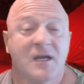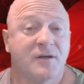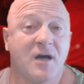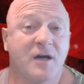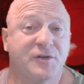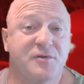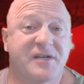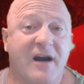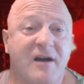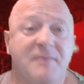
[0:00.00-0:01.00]
Not too
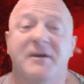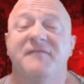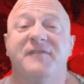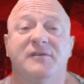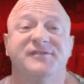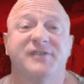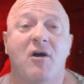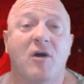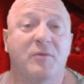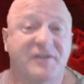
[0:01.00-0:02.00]
scary, but it fills the
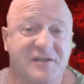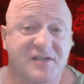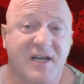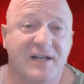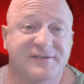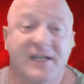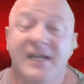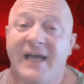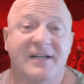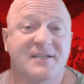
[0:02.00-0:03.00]
heart with disgust,
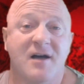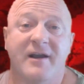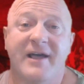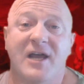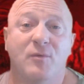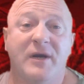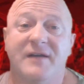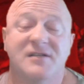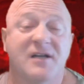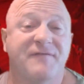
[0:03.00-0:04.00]
and it's not Halloween
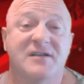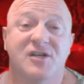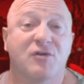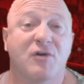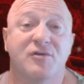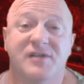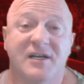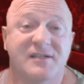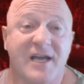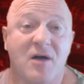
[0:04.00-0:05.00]
if stuff isn't grossing
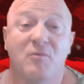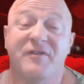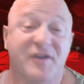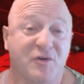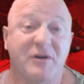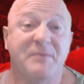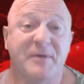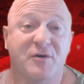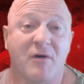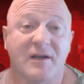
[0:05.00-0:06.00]
us out with the
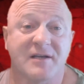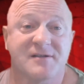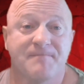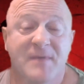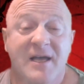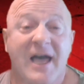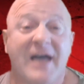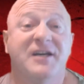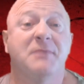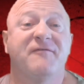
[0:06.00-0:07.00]
creepy crawlies.
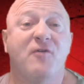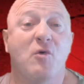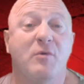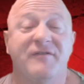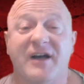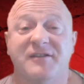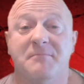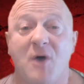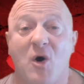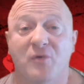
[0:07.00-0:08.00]
At number four, we've got the
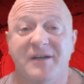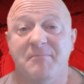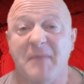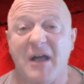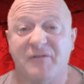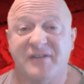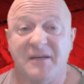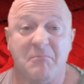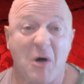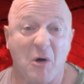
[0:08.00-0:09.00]
moldy,
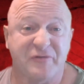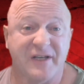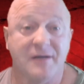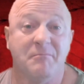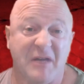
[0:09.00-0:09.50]
melting, molting